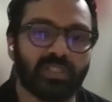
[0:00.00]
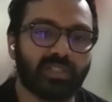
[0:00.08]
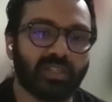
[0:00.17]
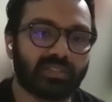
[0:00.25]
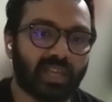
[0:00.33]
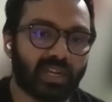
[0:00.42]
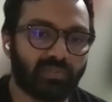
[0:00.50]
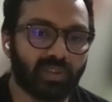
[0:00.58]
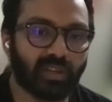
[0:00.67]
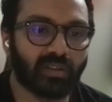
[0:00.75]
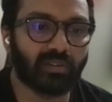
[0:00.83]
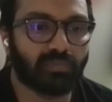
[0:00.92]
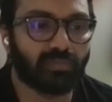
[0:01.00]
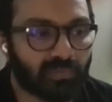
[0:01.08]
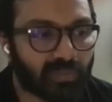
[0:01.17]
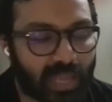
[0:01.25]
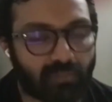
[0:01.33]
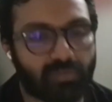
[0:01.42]
it's just that
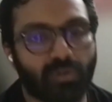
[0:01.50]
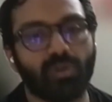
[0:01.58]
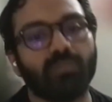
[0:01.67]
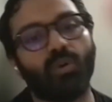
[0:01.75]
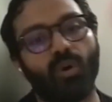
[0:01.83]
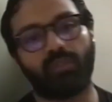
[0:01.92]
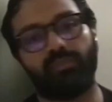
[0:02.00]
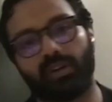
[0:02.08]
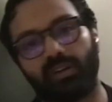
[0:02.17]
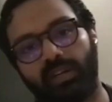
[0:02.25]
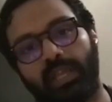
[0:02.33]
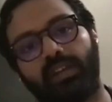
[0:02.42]
we have to do more of it,